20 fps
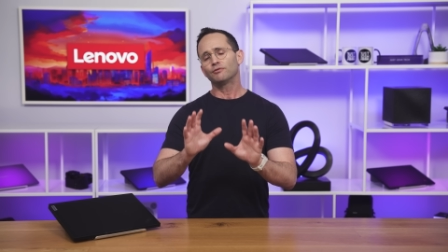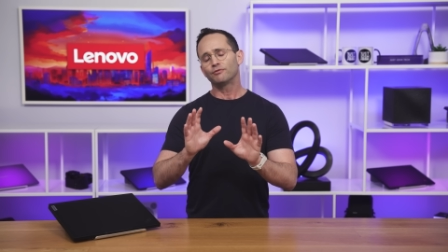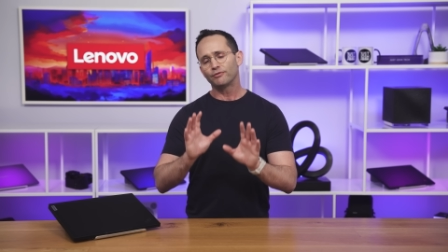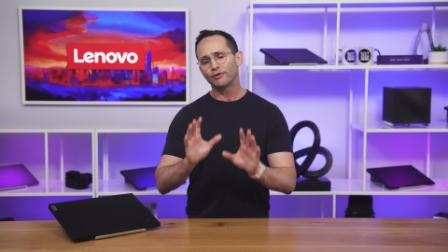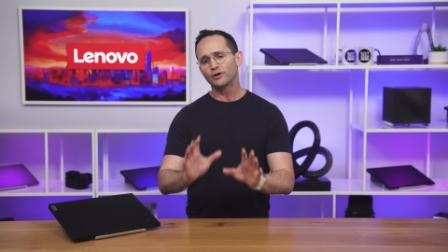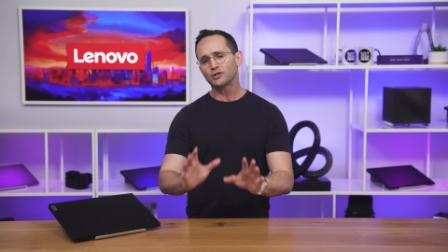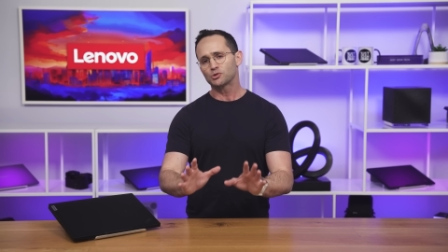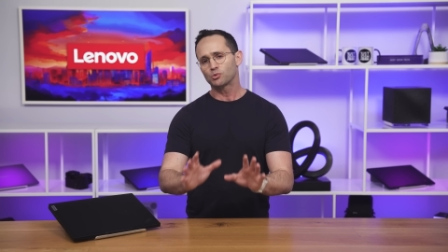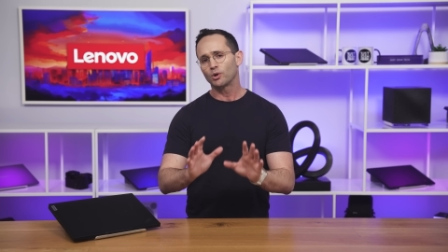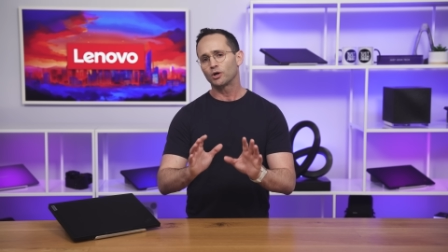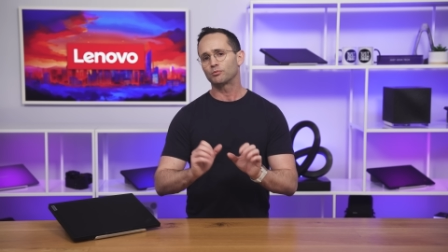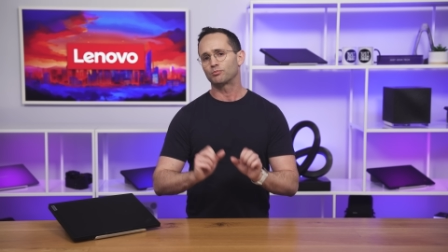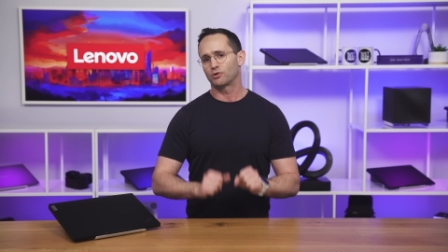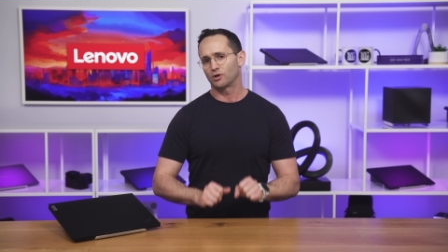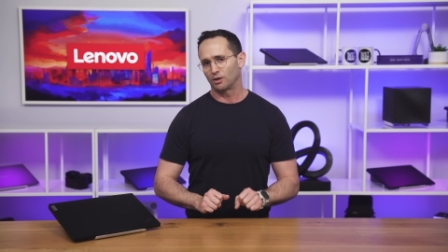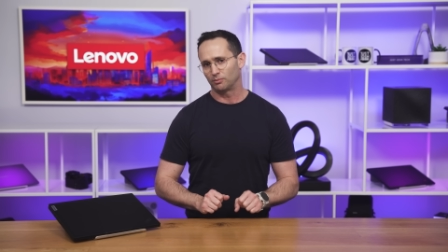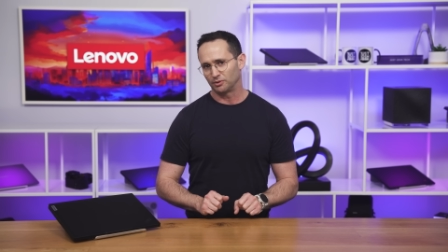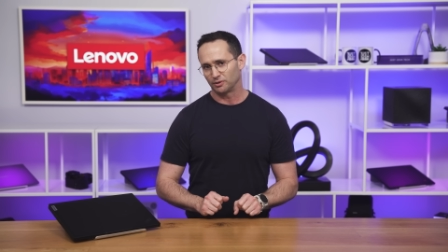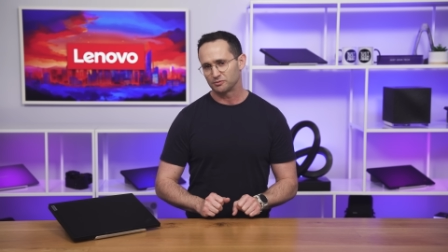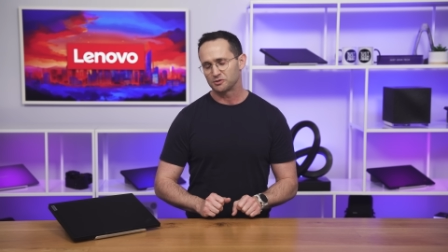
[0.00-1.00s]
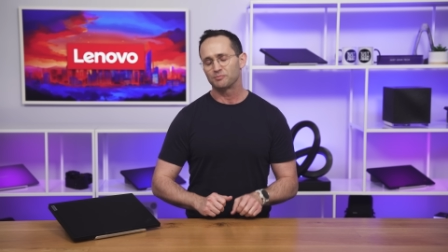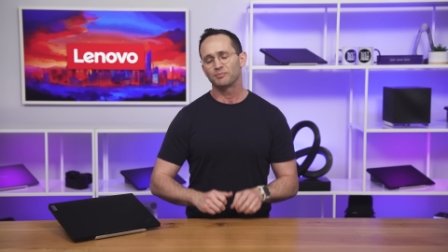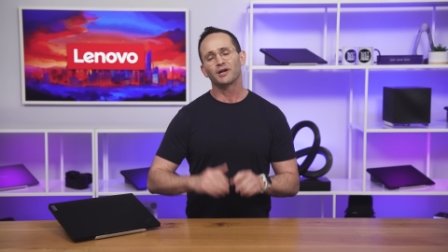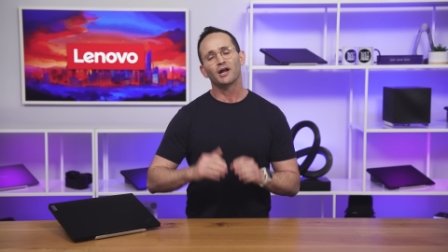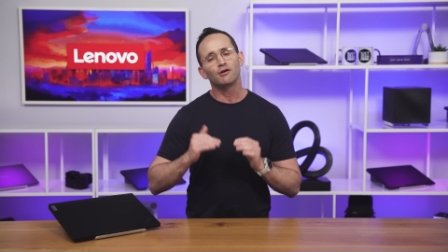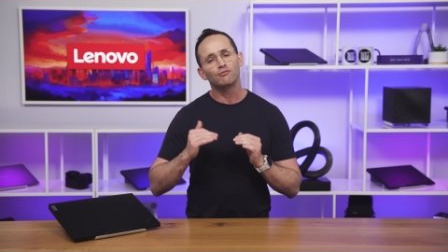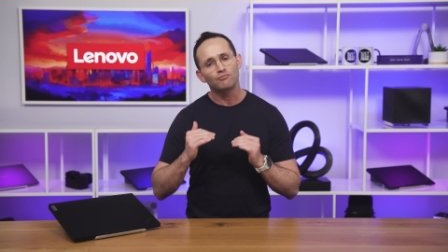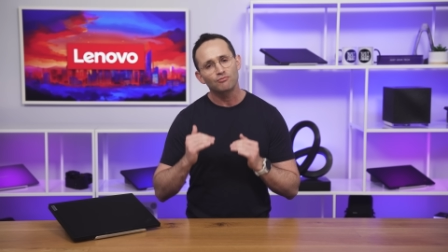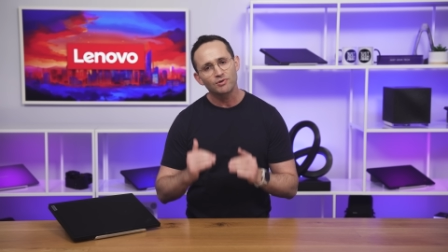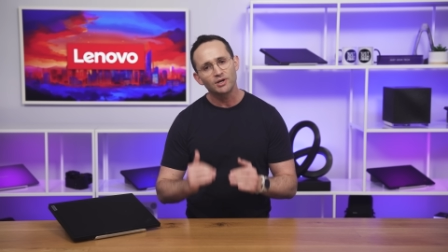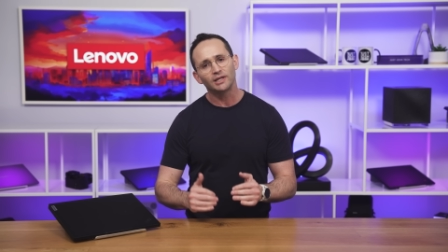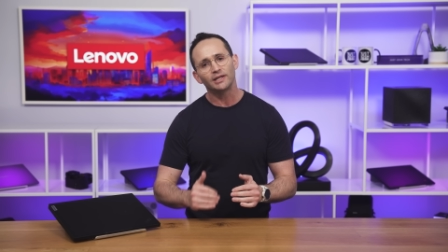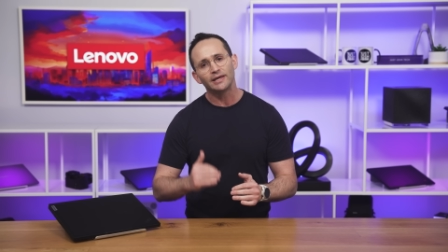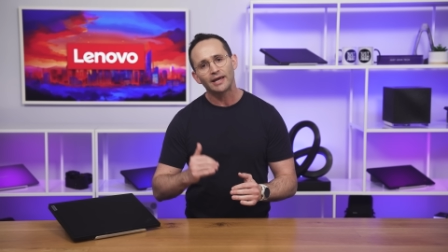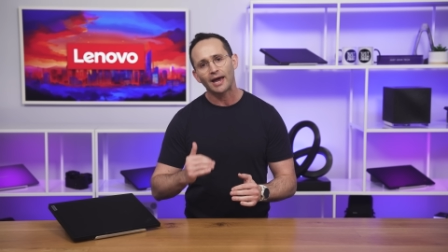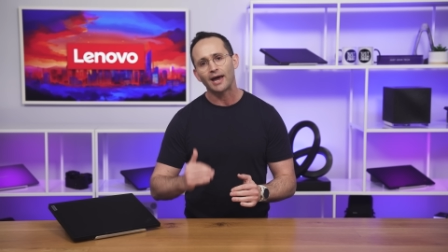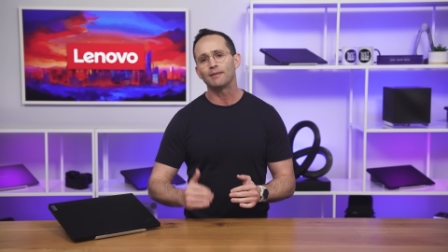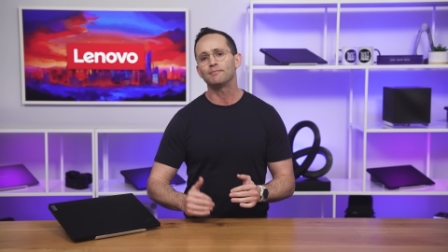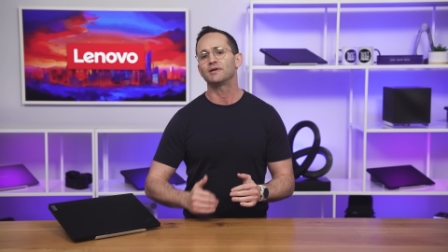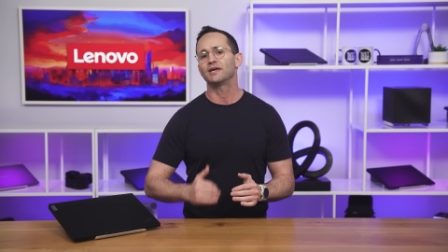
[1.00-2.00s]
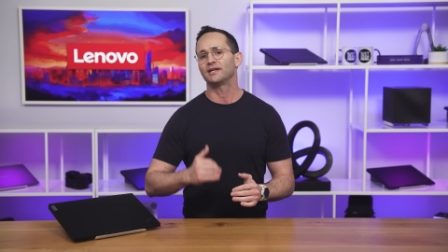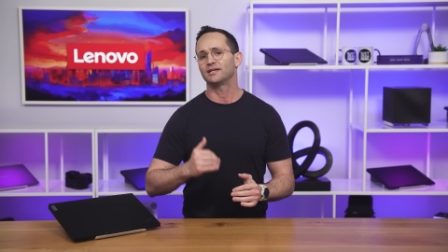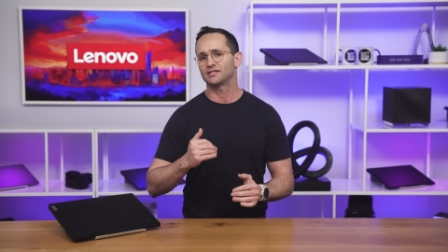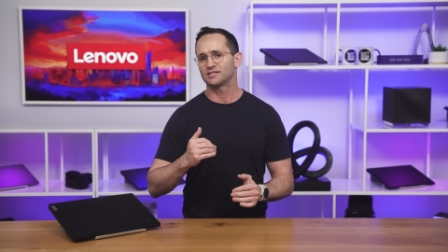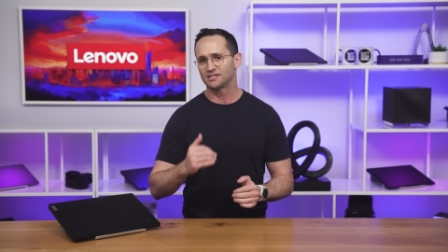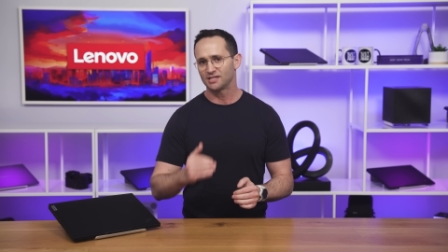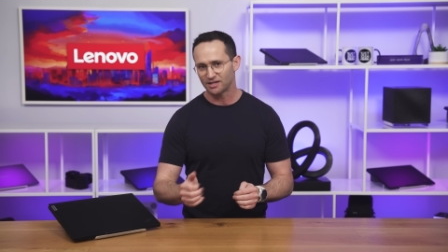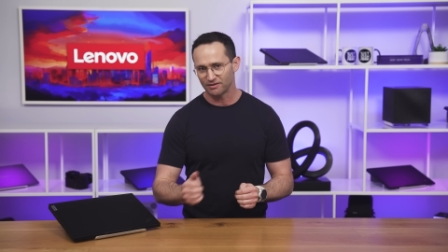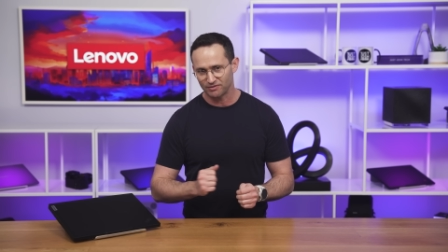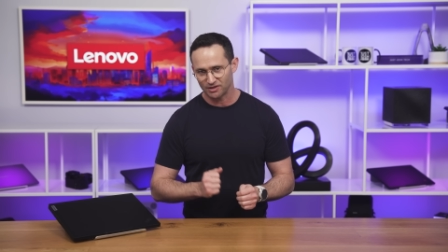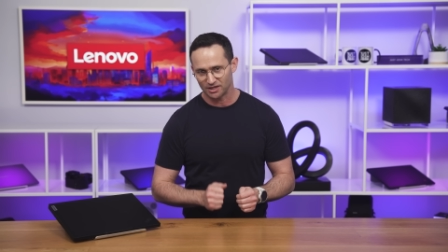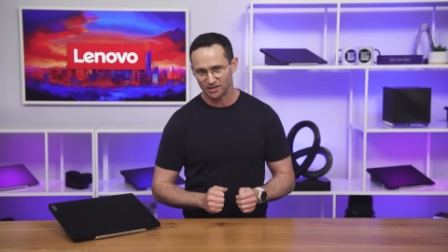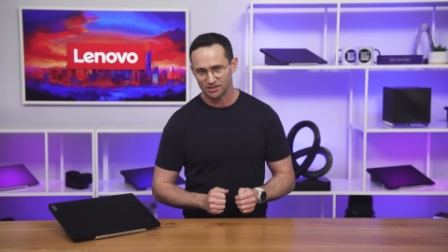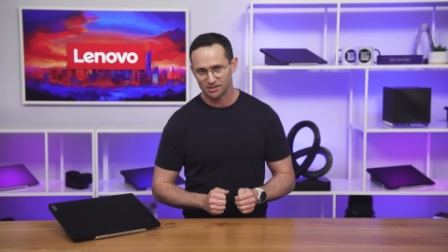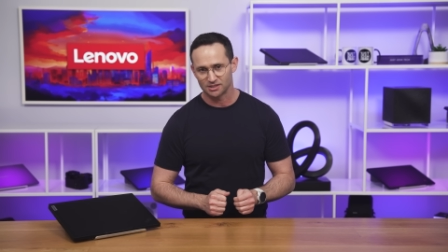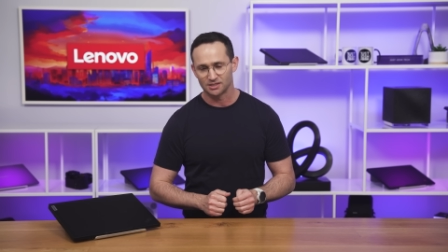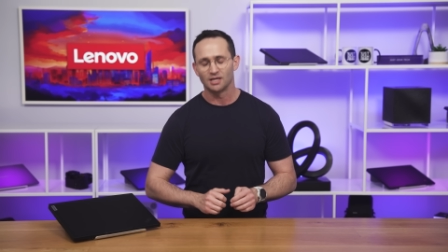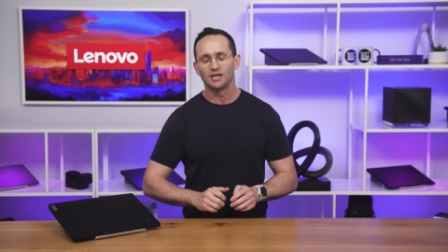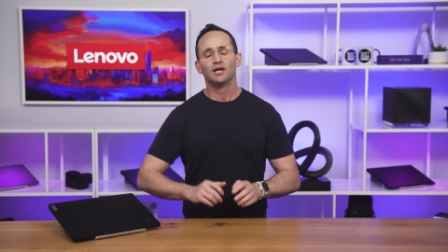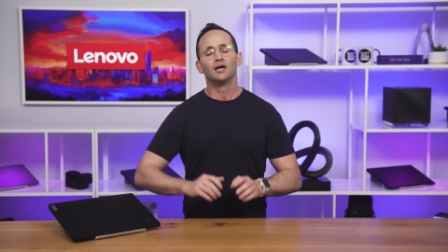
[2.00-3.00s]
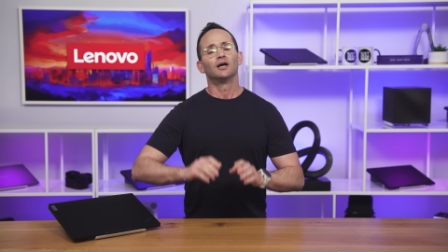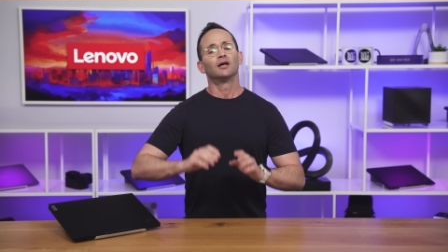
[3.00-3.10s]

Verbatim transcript: first world problems, but I really am getting sick of this.